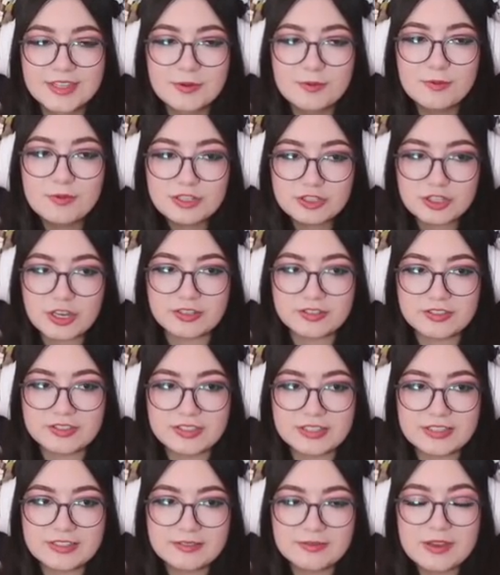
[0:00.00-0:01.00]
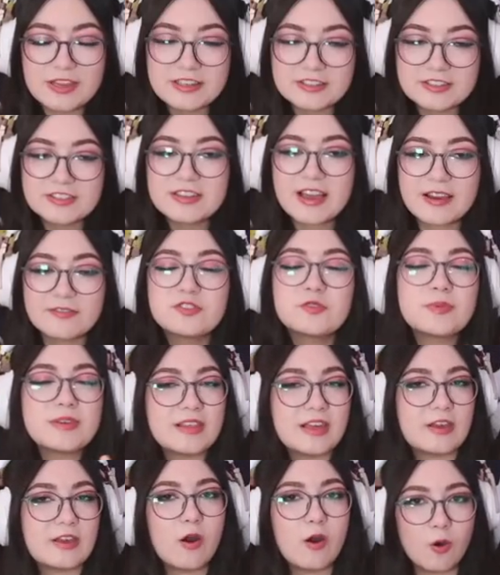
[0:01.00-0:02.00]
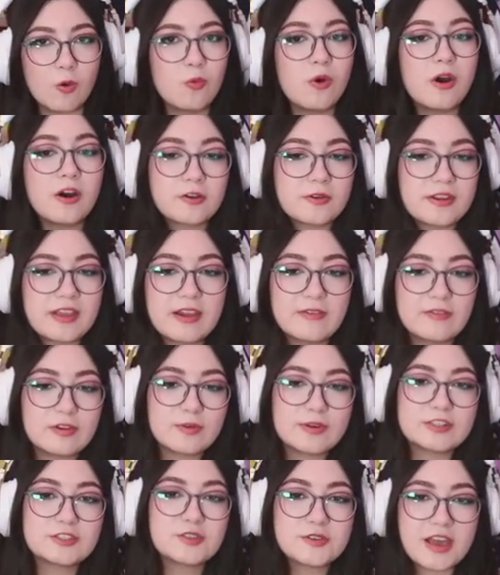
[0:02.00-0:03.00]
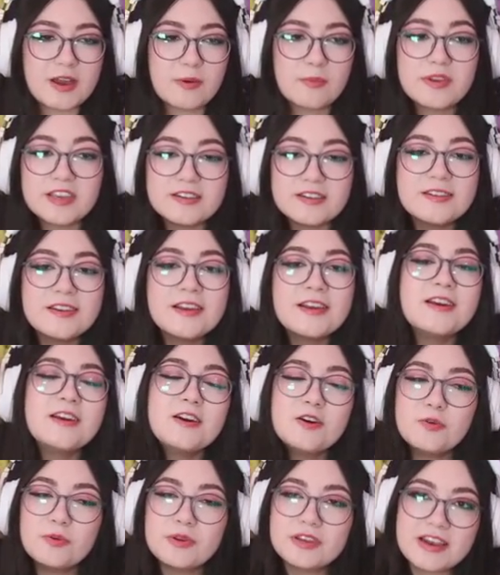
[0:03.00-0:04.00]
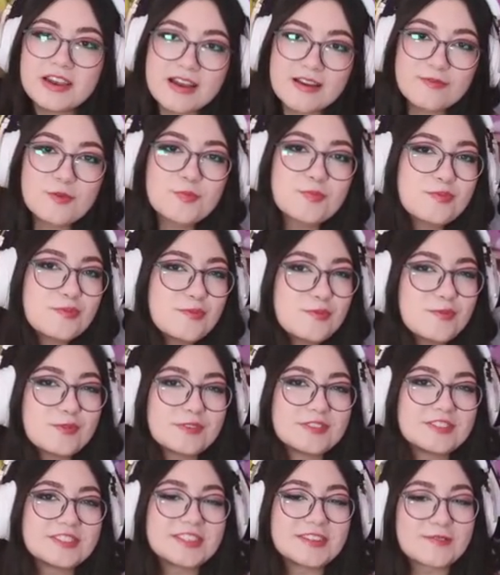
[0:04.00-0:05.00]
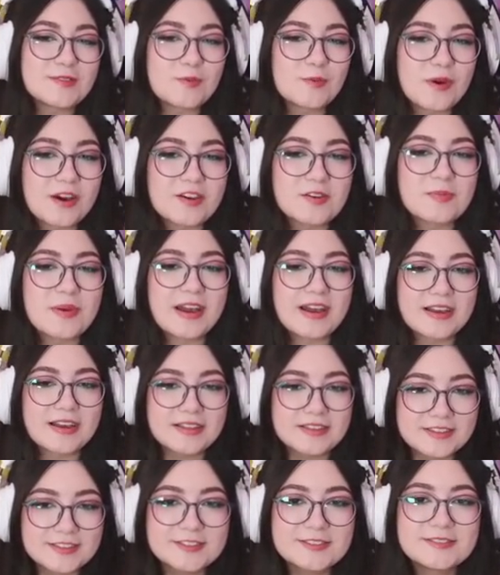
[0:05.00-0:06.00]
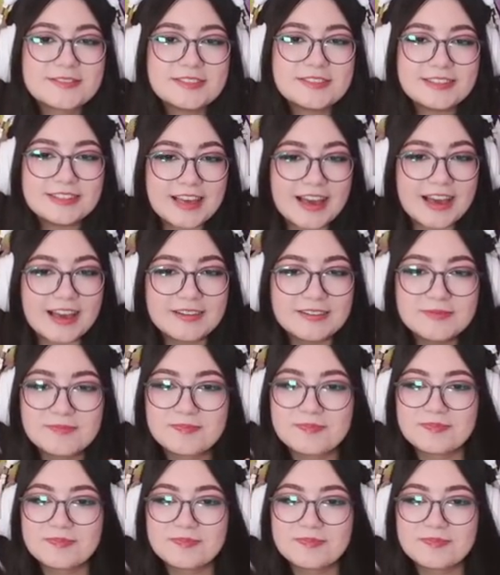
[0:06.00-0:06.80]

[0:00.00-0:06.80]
We shall see. It doesn't have to be like all watery everywhere. So yeah, we can we can have the pool instead of the water path. Yeah.